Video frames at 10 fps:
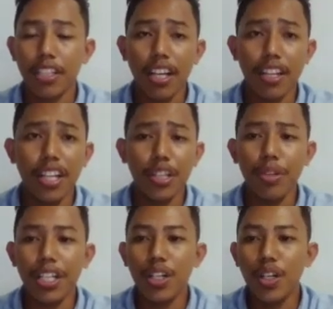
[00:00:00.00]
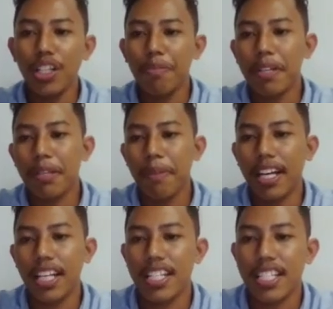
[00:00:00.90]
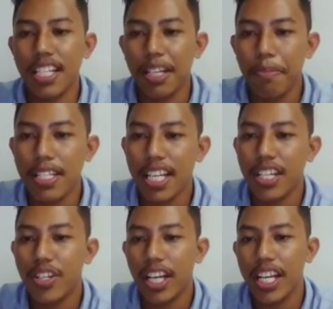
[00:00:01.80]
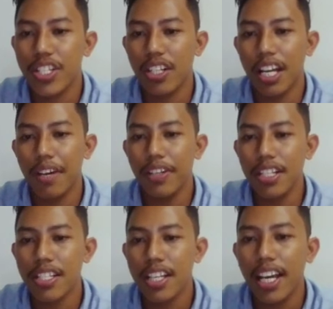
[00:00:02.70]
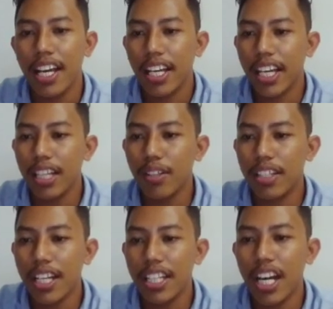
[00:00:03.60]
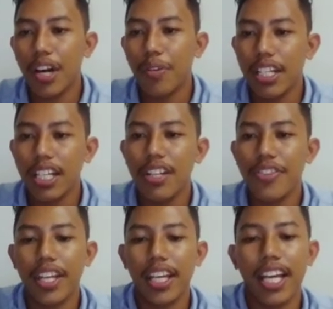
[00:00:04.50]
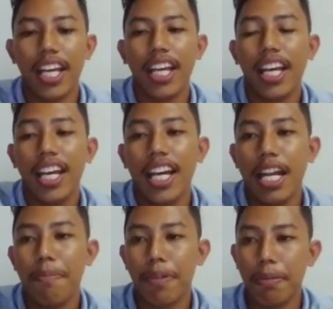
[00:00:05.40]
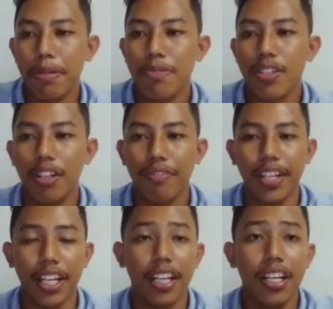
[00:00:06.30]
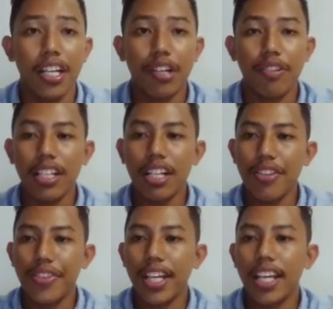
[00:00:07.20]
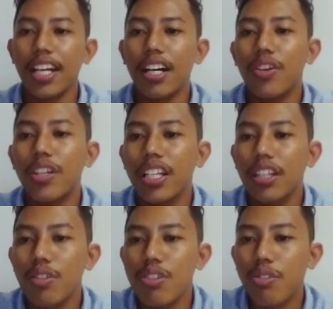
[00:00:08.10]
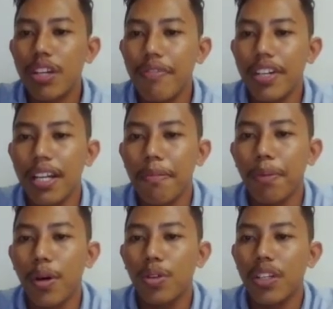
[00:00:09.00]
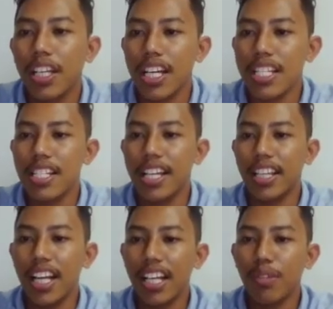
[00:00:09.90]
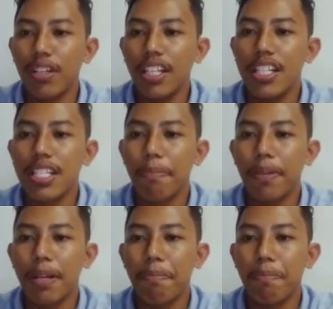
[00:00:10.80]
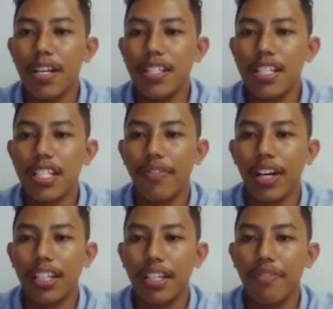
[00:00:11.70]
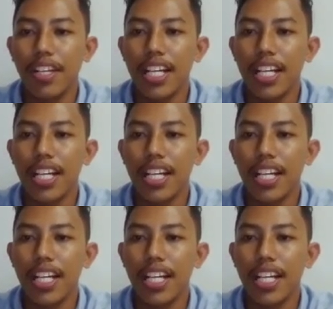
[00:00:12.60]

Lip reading: The twin goal of mathematics in the basic education levels, K to 10, are critical thinking and problem solving. Critical thinking, according to Scriven and Pohl, is the intellectually disciplined process of actively